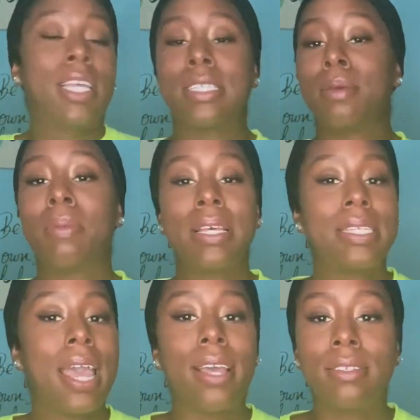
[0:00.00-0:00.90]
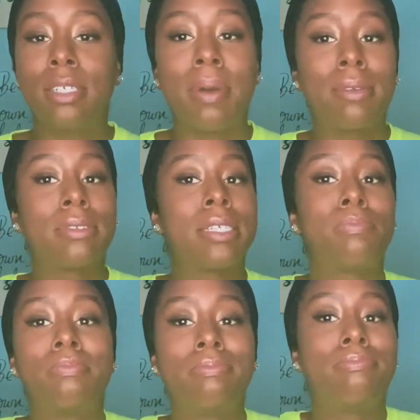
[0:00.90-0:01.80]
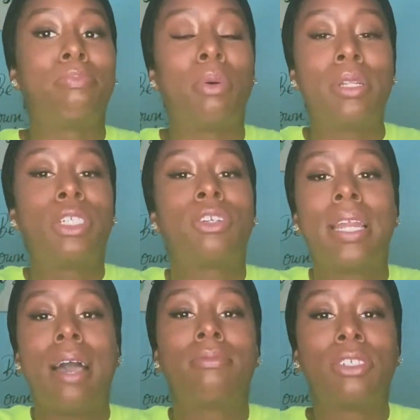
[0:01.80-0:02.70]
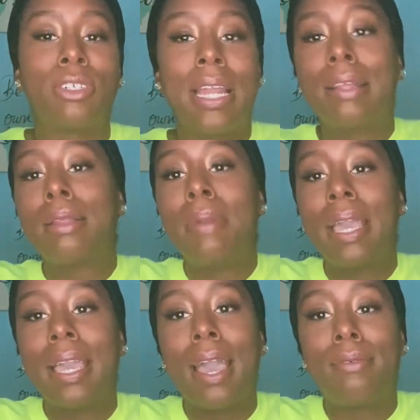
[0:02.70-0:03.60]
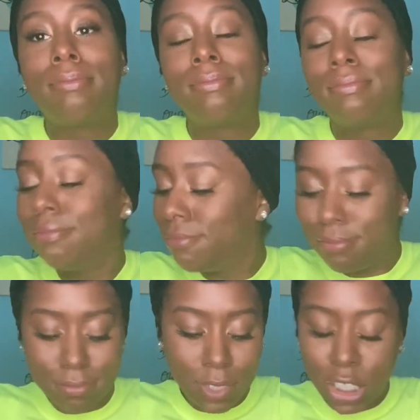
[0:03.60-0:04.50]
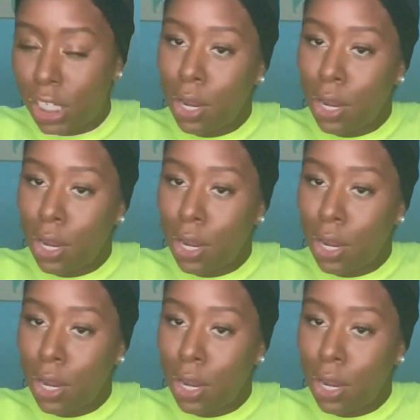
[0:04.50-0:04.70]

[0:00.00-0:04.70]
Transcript: simple as that. She might as well just pull it straight out the bank account, because she